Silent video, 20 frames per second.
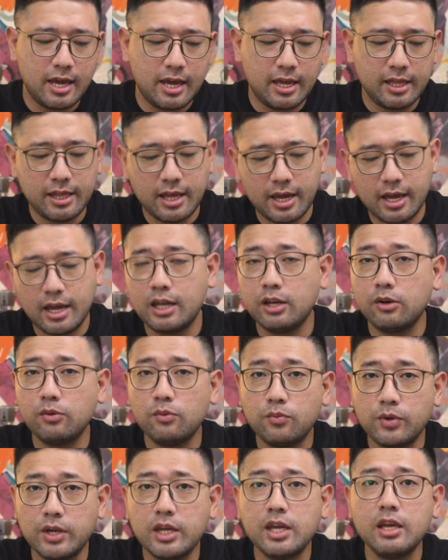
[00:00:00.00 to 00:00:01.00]
and
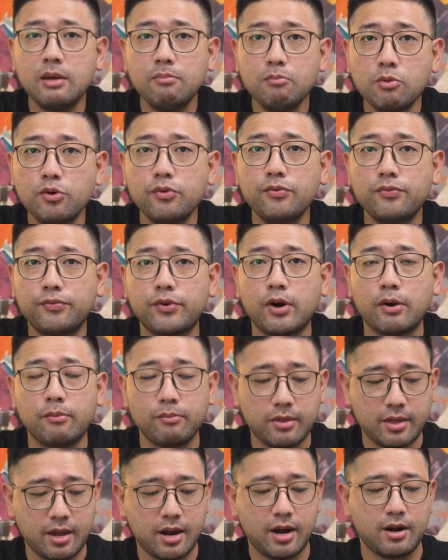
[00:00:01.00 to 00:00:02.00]
then we move
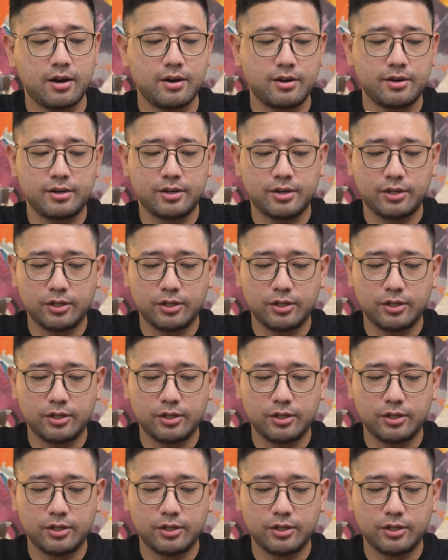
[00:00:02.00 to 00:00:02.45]
from there.